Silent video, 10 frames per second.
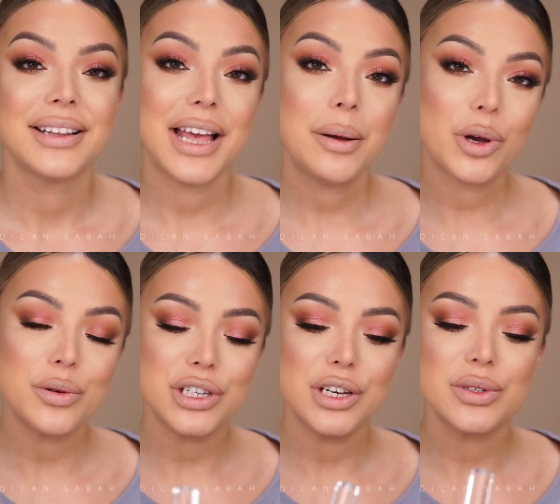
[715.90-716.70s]
Now I'm
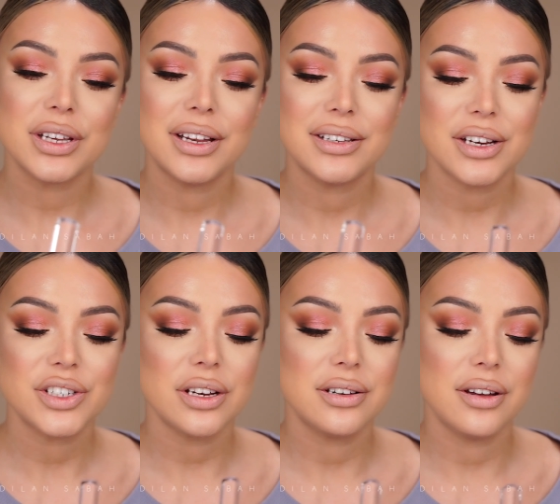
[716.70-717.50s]
going to use
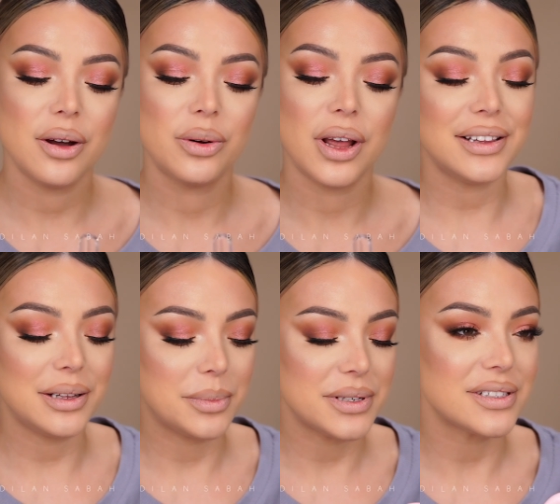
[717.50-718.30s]
Natasha Denona in
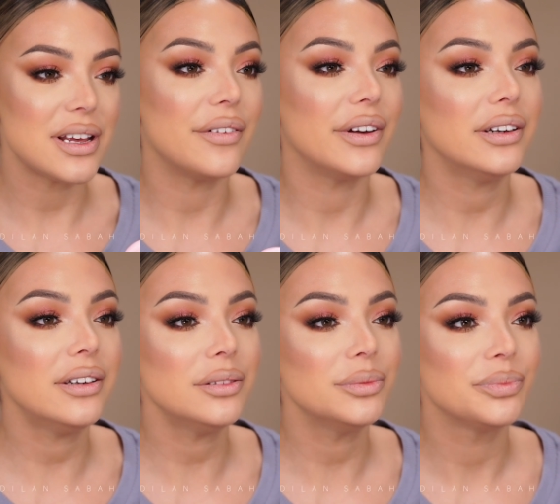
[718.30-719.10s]
number
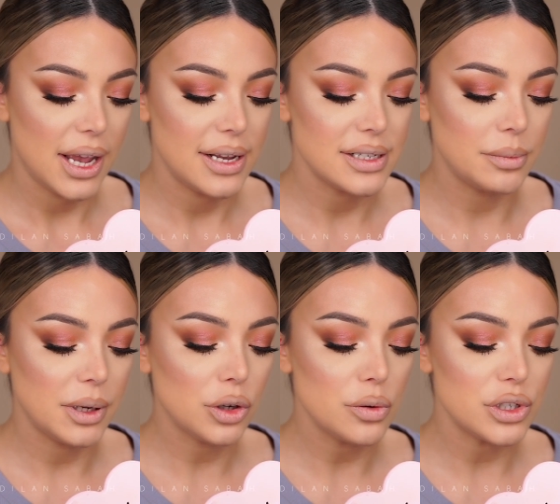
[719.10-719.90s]
7. And I'm
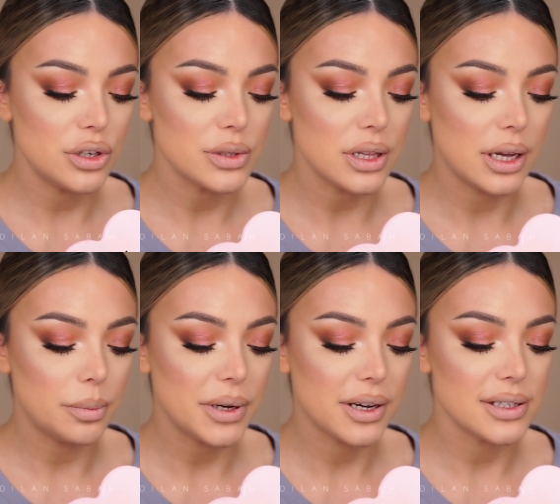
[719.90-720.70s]
not going to use a
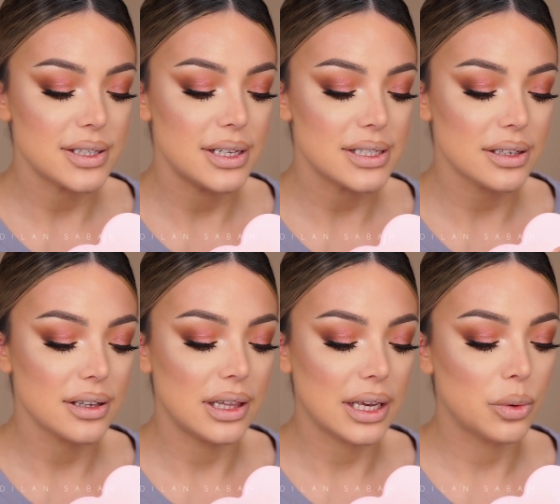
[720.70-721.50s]
lot because this
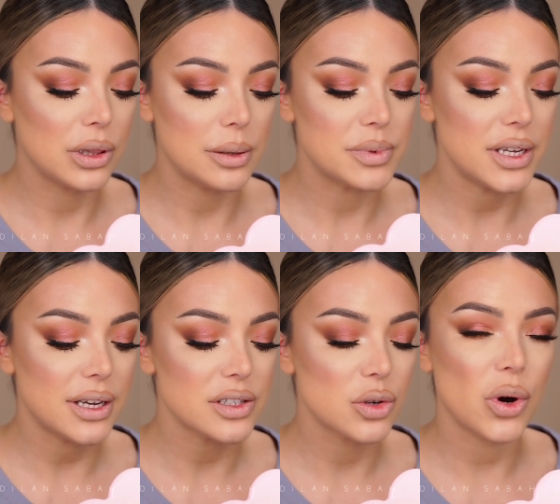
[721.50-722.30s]
liquid lipstick
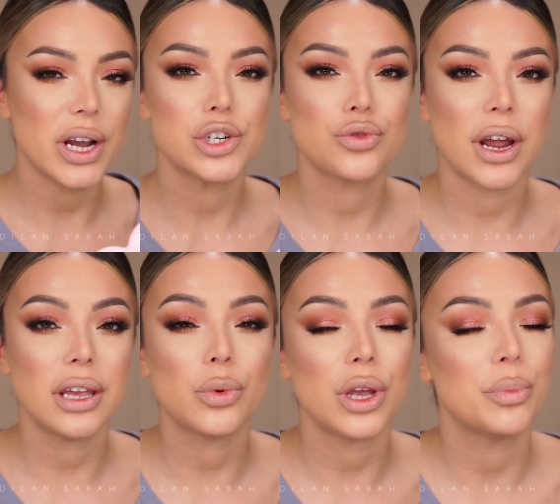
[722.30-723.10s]
is quite drying when